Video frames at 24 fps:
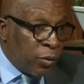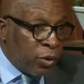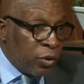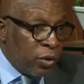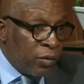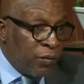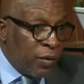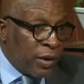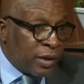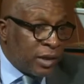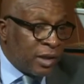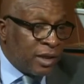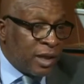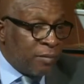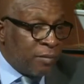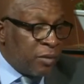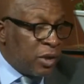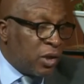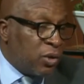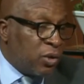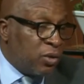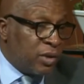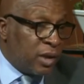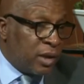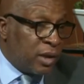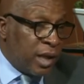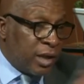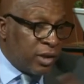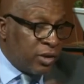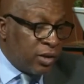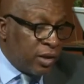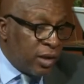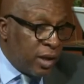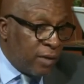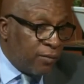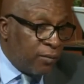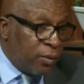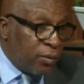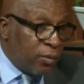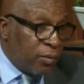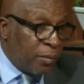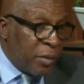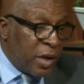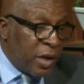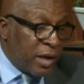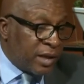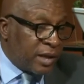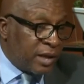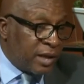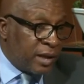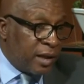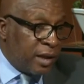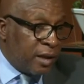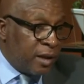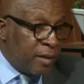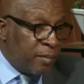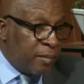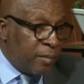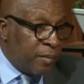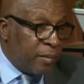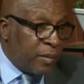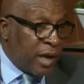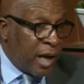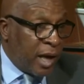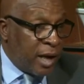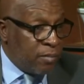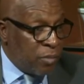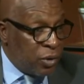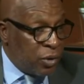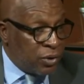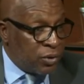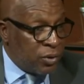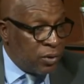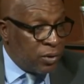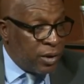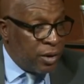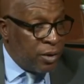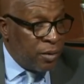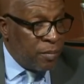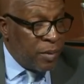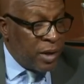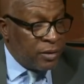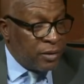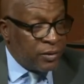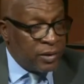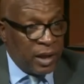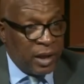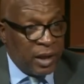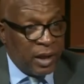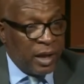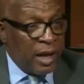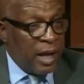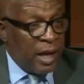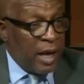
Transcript: universities have been closed in Nigeria now for the past 9 months or thereabouts.